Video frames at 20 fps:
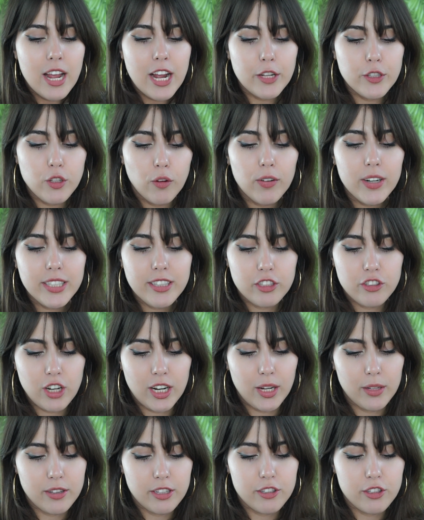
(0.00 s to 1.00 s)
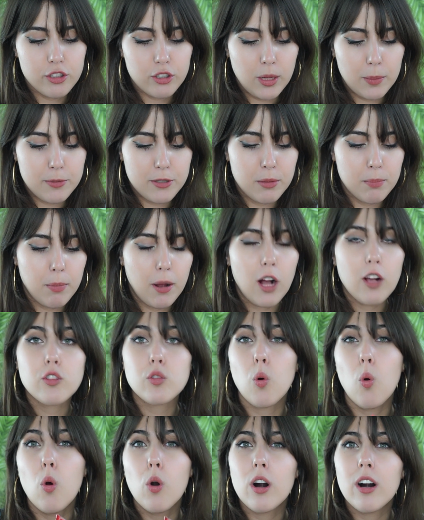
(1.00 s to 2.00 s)
And don't forget to check out the description
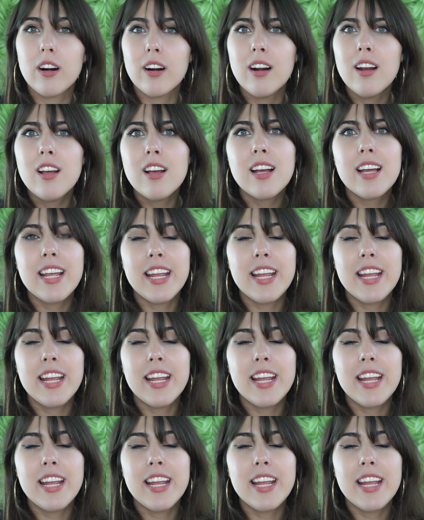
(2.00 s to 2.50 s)
box or